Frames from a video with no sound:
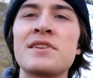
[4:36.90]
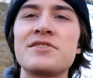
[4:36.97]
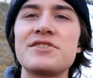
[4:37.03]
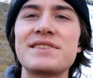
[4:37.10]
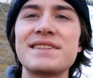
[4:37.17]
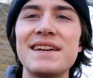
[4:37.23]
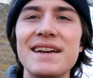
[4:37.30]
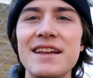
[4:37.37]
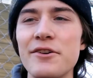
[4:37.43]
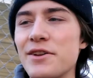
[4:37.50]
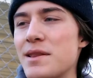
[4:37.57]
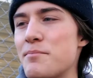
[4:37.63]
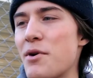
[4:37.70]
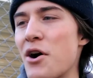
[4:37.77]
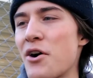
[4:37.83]
Just sitting here
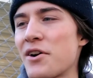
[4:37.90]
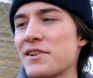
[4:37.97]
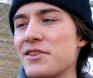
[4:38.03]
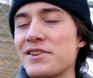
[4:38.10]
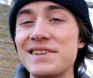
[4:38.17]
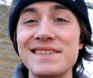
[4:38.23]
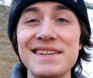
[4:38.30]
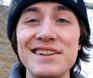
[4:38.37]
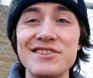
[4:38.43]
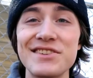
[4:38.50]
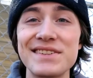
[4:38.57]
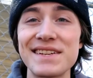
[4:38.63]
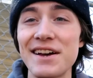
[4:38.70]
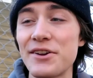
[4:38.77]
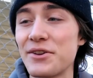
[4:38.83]
in the park looking
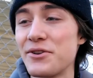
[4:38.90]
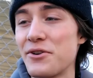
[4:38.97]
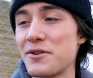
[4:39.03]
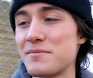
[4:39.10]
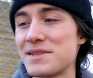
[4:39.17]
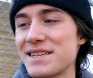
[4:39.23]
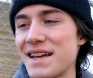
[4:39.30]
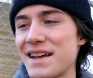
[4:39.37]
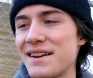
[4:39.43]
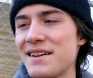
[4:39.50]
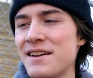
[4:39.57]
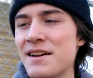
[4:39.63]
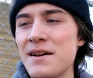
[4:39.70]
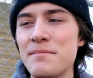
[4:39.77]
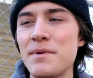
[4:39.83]
sketchy as hell, you know what I'm saying.
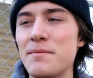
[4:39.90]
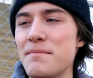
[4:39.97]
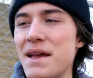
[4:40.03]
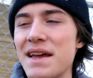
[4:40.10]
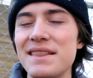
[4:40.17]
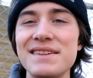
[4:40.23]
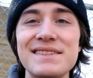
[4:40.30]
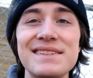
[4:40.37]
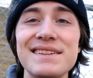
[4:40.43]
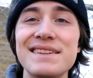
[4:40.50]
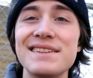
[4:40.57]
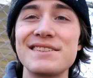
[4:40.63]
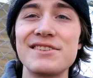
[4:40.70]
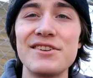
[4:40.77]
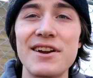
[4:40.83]
But man, this
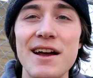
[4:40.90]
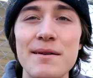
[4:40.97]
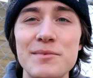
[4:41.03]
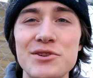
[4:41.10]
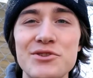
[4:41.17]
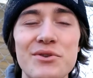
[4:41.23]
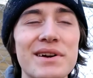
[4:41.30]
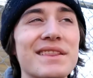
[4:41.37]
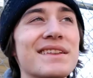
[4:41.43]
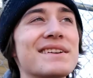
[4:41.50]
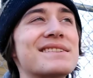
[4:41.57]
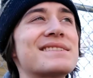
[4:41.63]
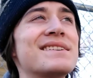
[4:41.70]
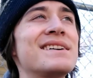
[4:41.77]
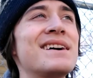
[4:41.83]
ciggy is good. I am enjoying
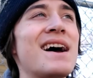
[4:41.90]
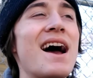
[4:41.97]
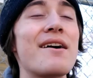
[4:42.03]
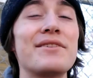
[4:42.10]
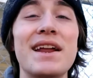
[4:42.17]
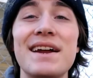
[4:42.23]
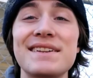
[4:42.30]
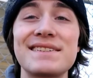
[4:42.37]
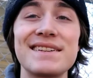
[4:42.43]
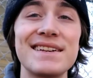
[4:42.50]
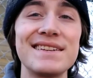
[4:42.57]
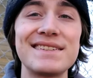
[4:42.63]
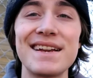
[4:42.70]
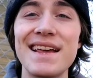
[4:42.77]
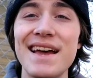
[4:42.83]
this. I haven't had a
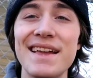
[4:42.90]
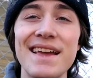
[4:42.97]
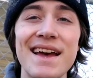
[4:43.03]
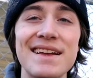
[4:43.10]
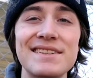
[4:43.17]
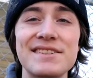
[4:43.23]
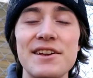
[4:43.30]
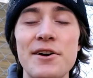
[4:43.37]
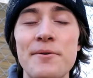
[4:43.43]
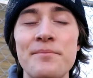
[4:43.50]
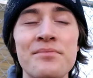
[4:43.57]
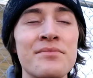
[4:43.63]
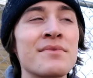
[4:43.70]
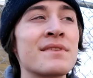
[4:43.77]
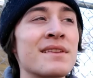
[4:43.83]
ciggy today yet, so
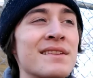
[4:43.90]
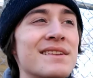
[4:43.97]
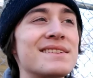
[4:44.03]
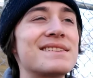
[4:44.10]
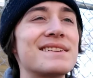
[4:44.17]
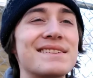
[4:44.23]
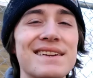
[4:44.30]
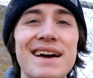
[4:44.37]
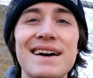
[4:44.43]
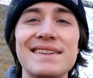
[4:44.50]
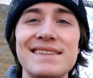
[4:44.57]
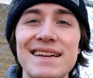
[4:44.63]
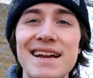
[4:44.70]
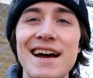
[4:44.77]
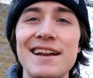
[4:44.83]
this is
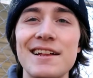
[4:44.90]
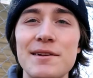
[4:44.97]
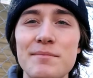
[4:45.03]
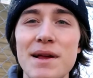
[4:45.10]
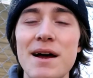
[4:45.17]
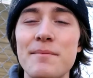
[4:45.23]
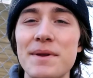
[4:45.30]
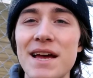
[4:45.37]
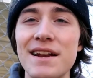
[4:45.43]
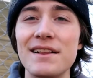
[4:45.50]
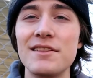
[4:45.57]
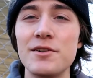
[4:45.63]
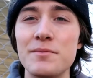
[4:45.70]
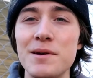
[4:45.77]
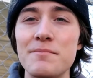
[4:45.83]
nice. I gotta admit, I'm getting
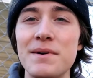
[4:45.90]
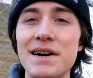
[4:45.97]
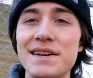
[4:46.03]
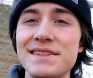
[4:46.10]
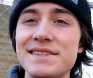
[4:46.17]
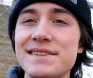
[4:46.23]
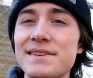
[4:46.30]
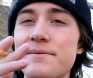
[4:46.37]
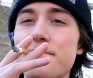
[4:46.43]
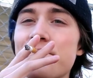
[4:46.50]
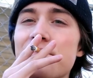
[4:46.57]
a little bit buzzed.